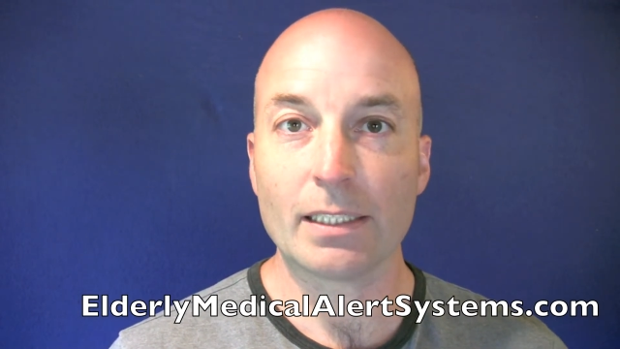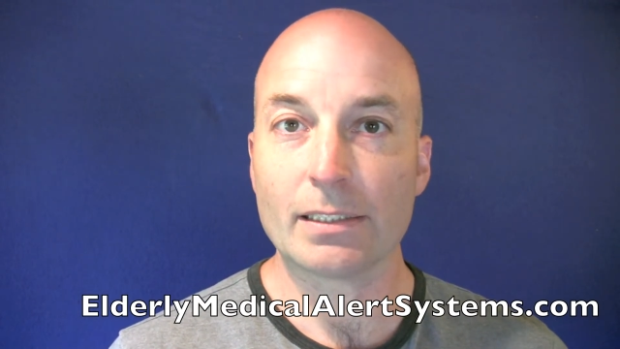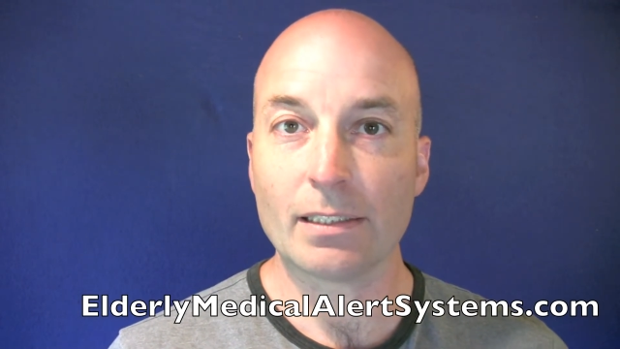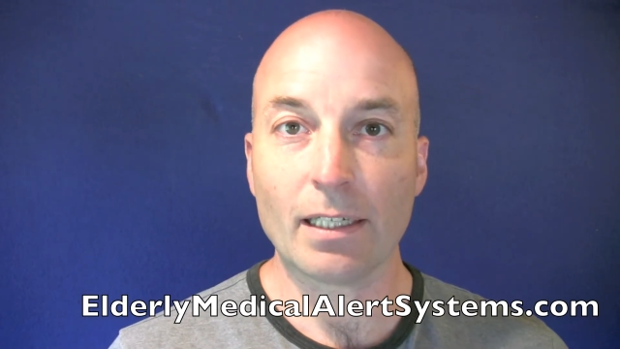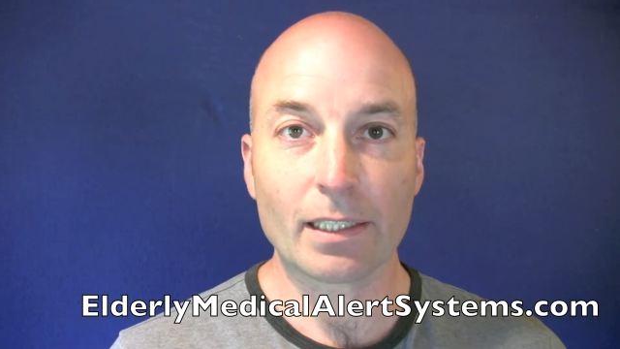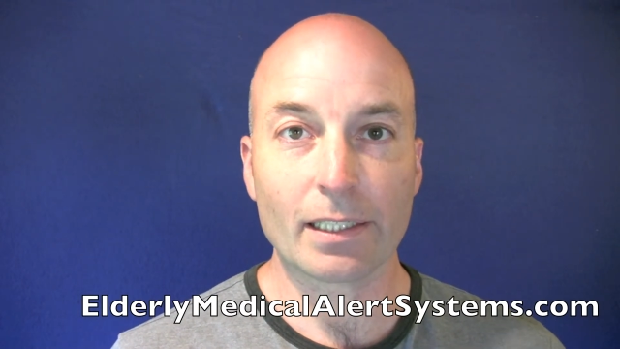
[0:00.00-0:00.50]

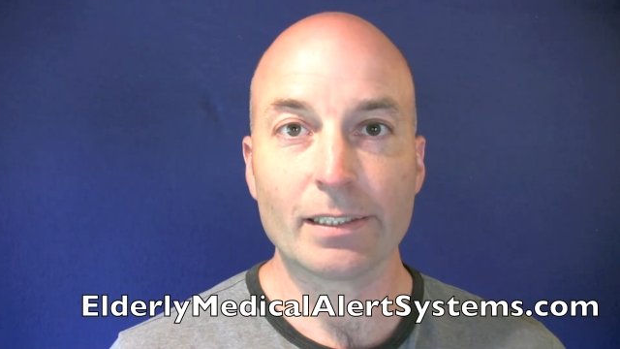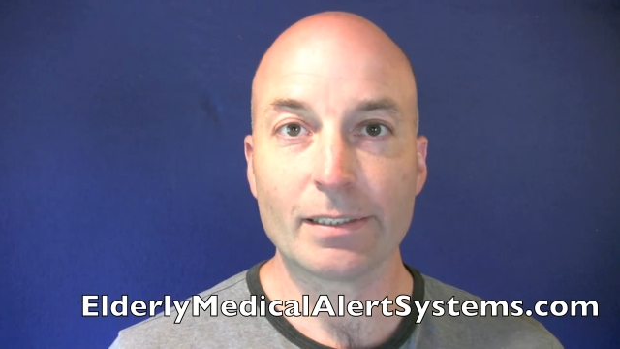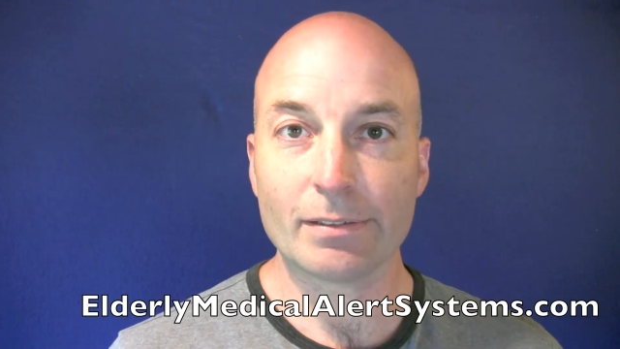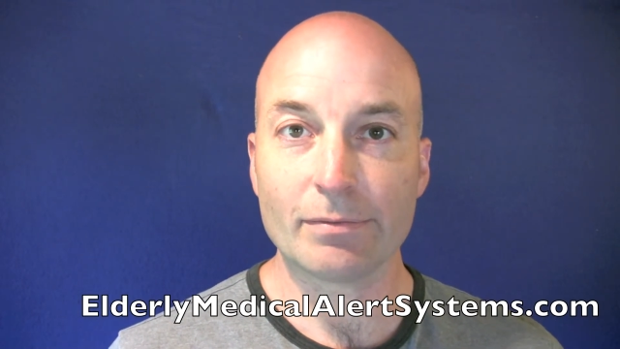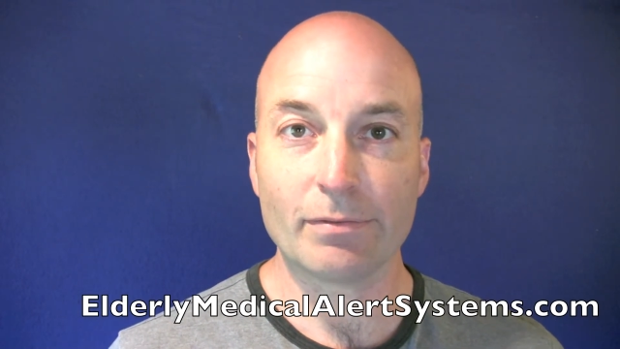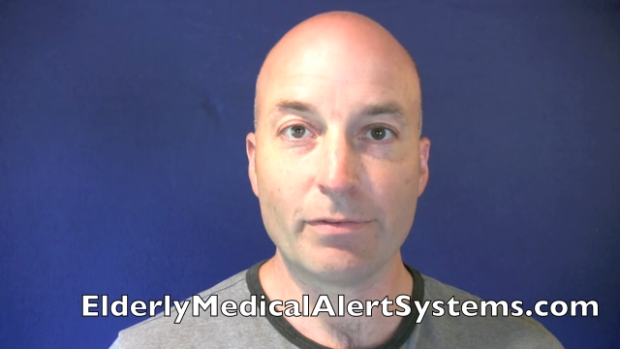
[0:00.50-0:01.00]
It's not going
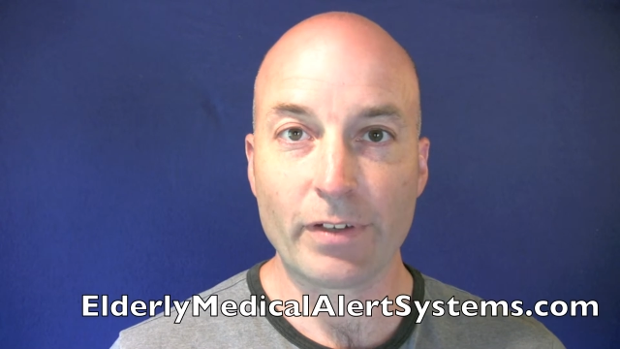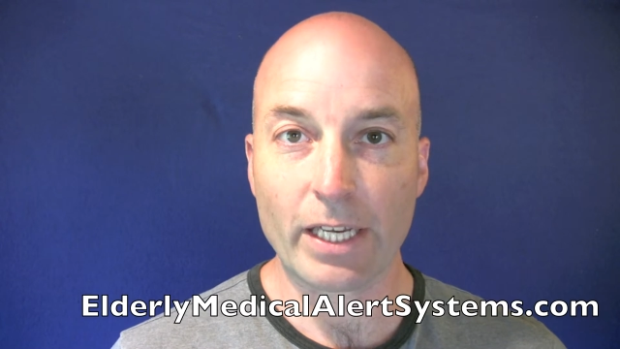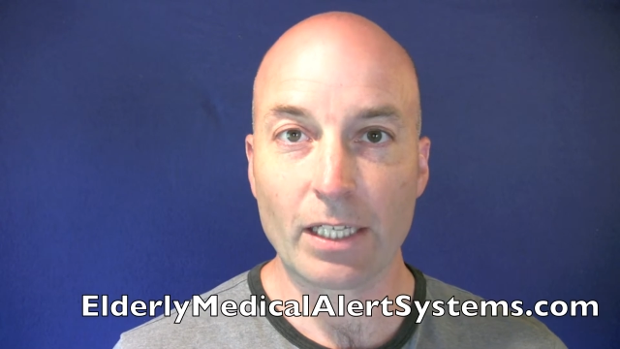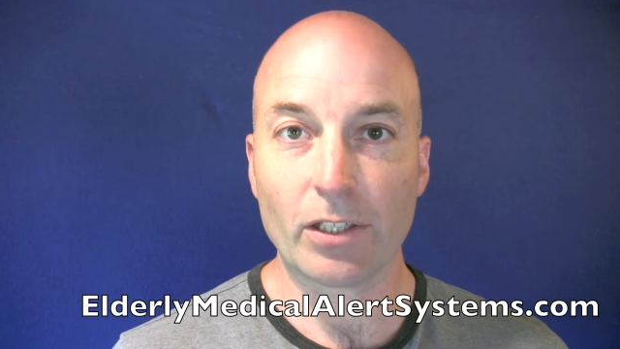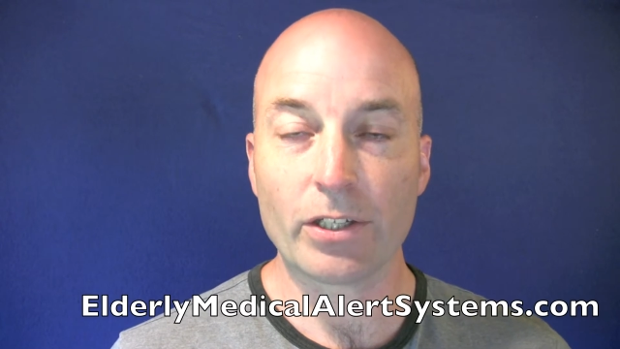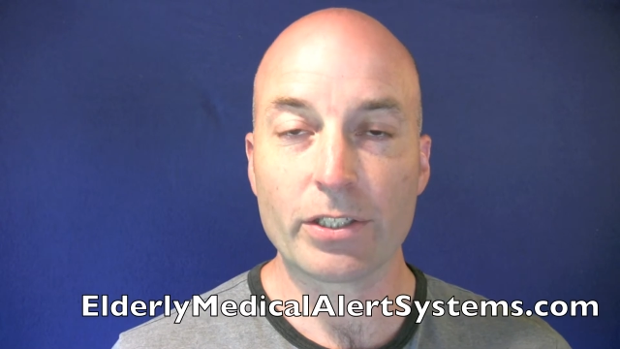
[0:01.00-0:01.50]
to
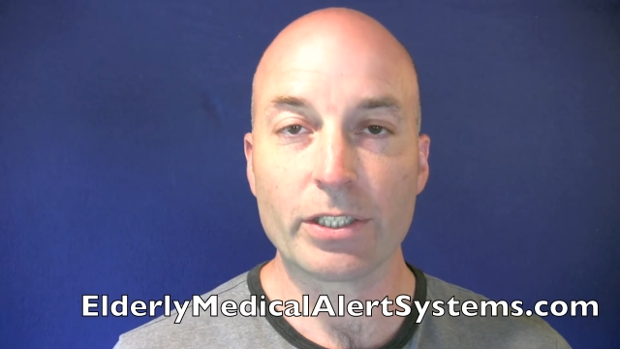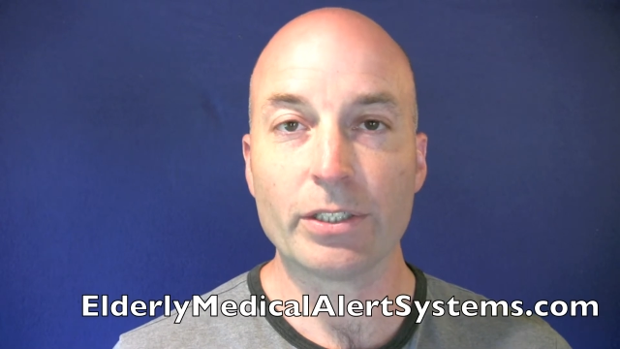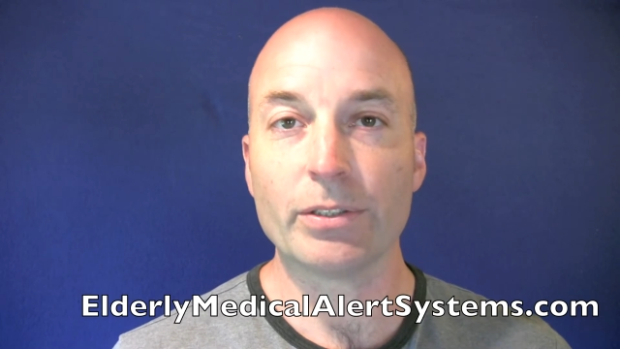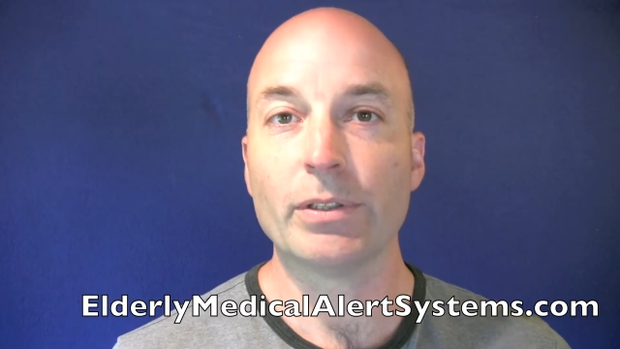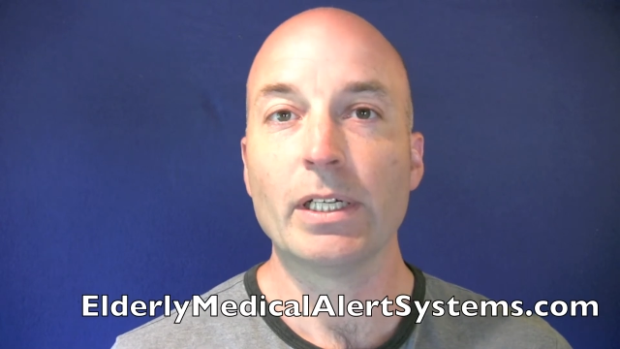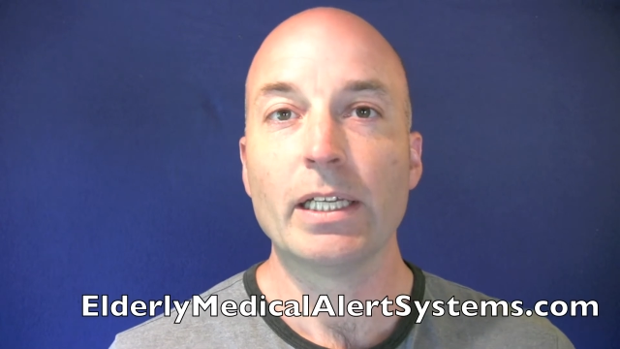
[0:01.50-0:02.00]
fail on
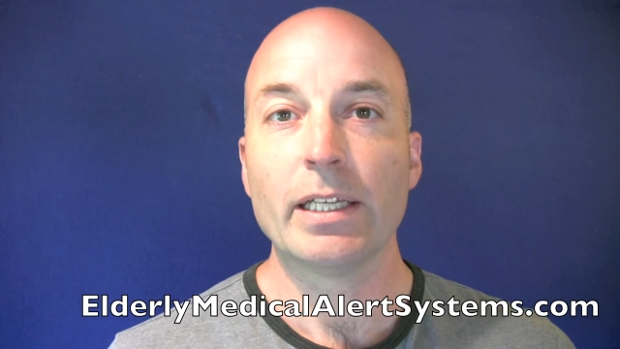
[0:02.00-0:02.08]
you.